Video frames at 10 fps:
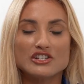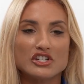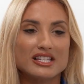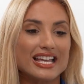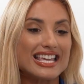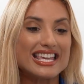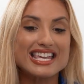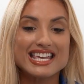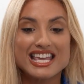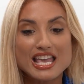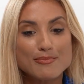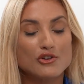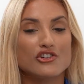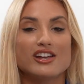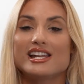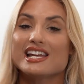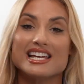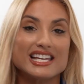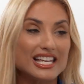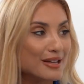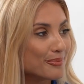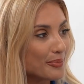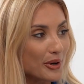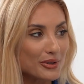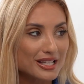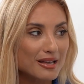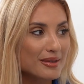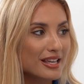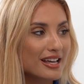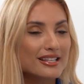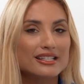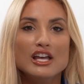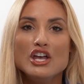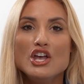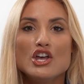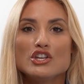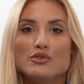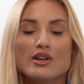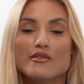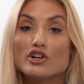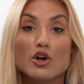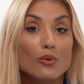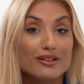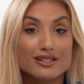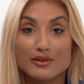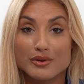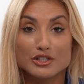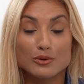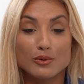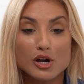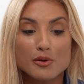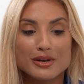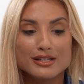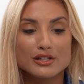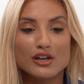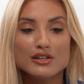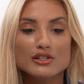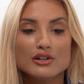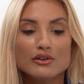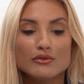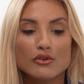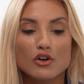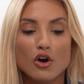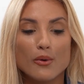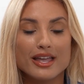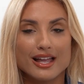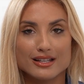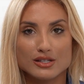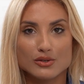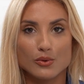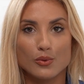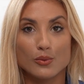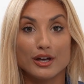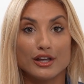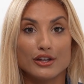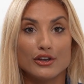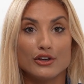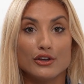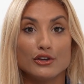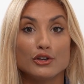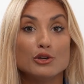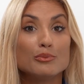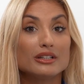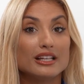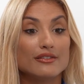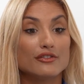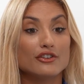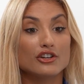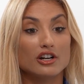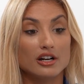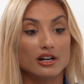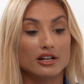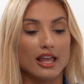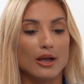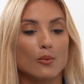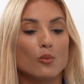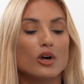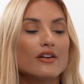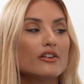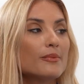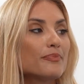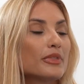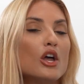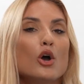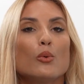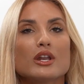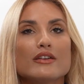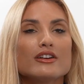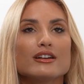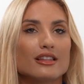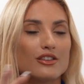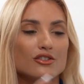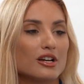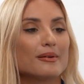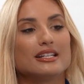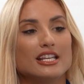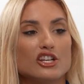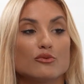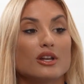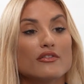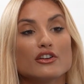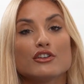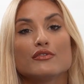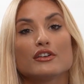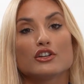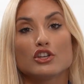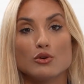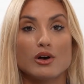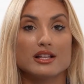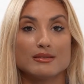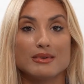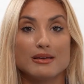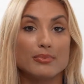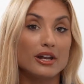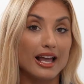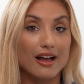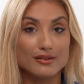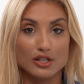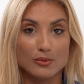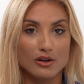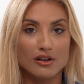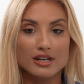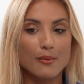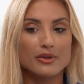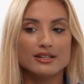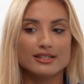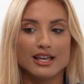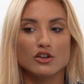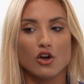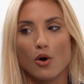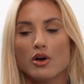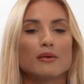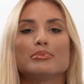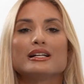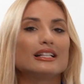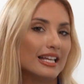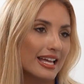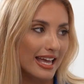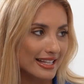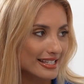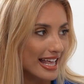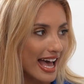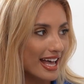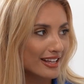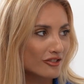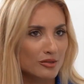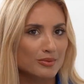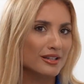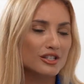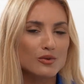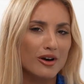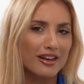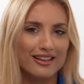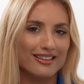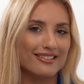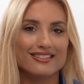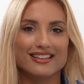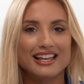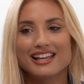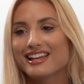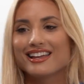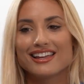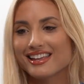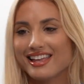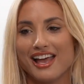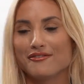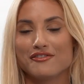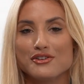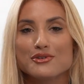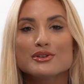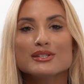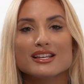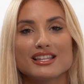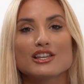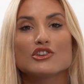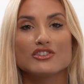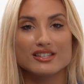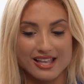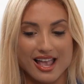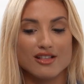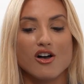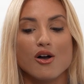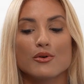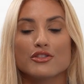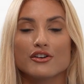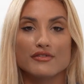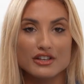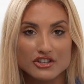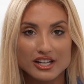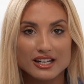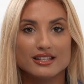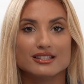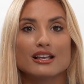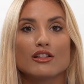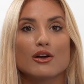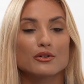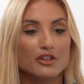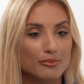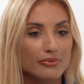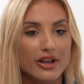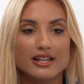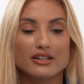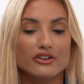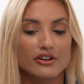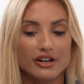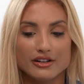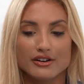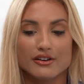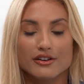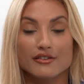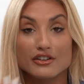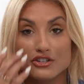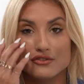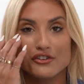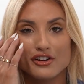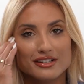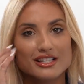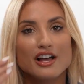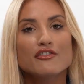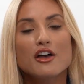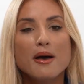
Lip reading: is just like keep creating and keep posting, because you never know what's going to work. But as long as you don't go against what you believe you're like, whatever you talk about niche, whatever you feel you want to be putting out to the world, I wouldn't say go completely against that just because you want to get views. I think you should stay along with your vision and stay along with your brand and your vision for yourself,